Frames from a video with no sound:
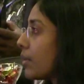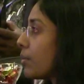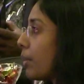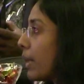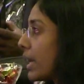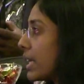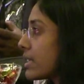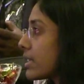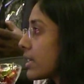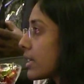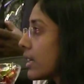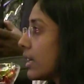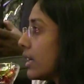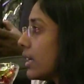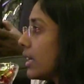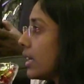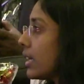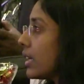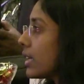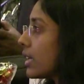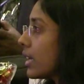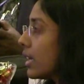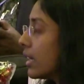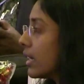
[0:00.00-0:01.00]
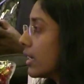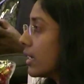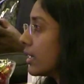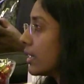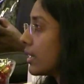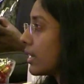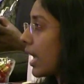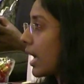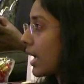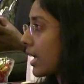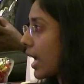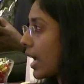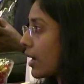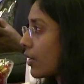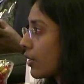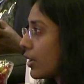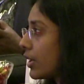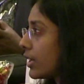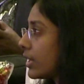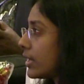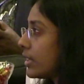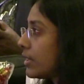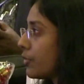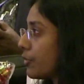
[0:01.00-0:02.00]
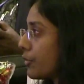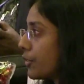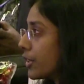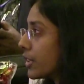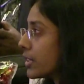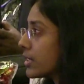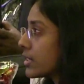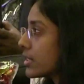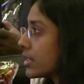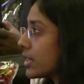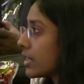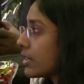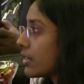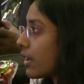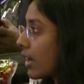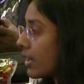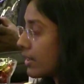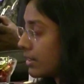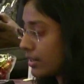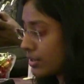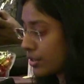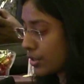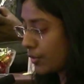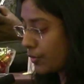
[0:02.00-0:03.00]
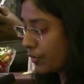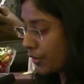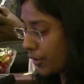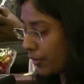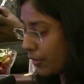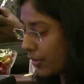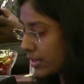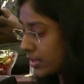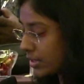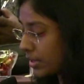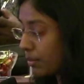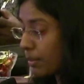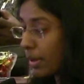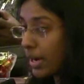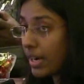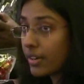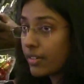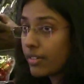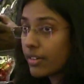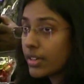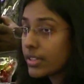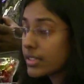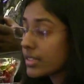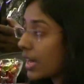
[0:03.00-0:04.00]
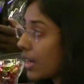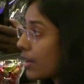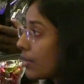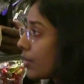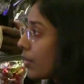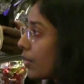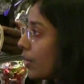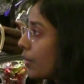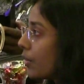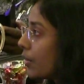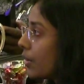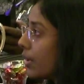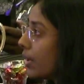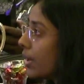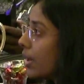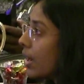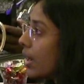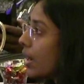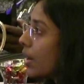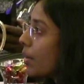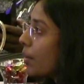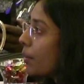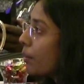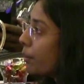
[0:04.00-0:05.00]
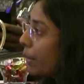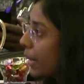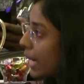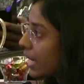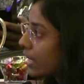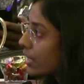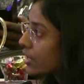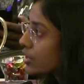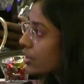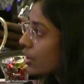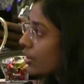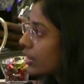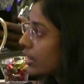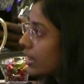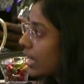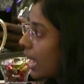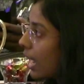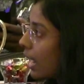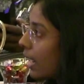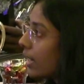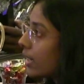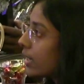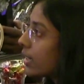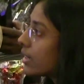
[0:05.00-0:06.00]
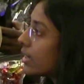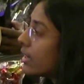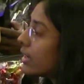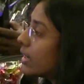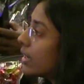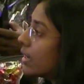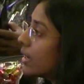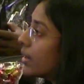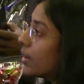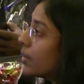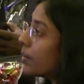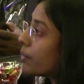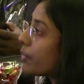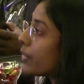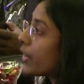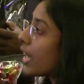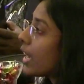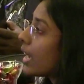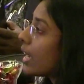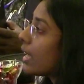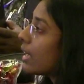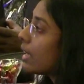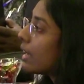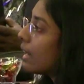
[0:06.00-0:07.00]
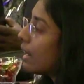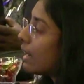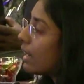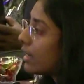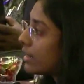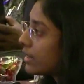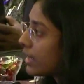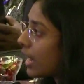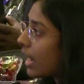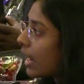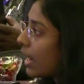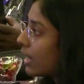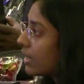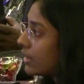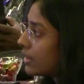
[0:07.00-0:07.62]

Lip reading: basically, I calculated first the transition frequency matrix, and based on that, there are